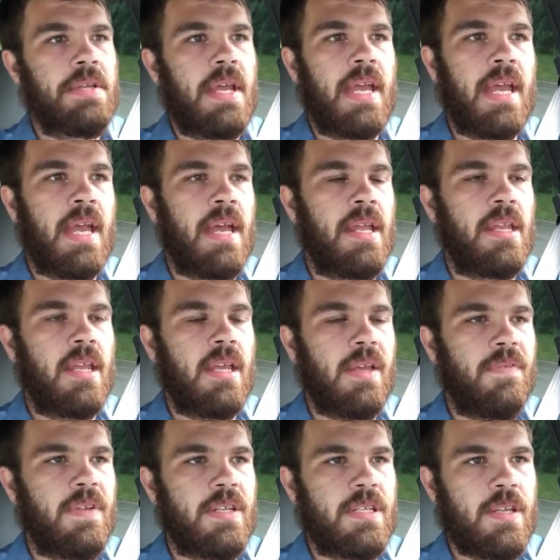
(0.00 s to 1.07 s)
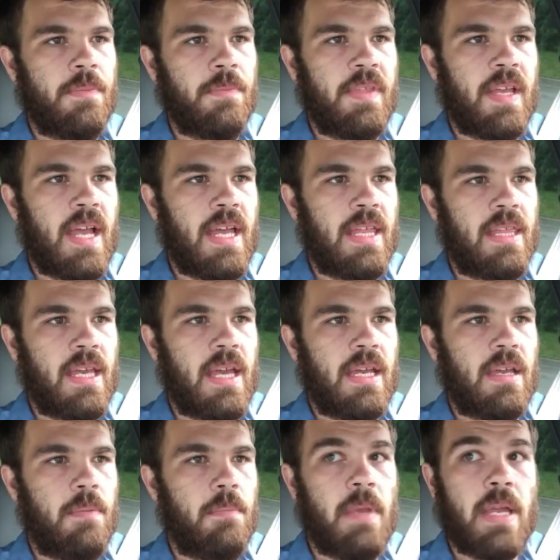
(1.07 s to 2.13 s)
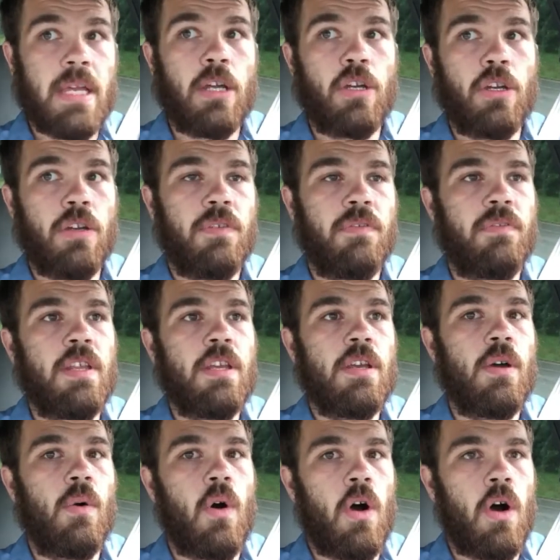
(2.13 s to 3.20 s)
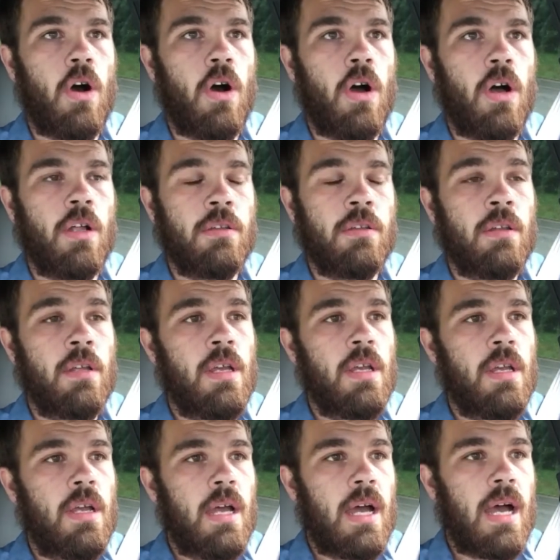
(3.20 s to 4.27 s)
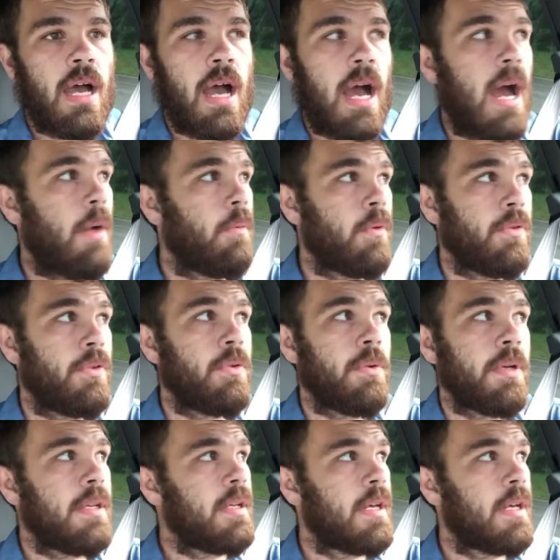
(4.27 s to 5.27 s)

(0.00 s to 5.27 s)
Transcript: And if it's something I think I can make a good video on, I will do it.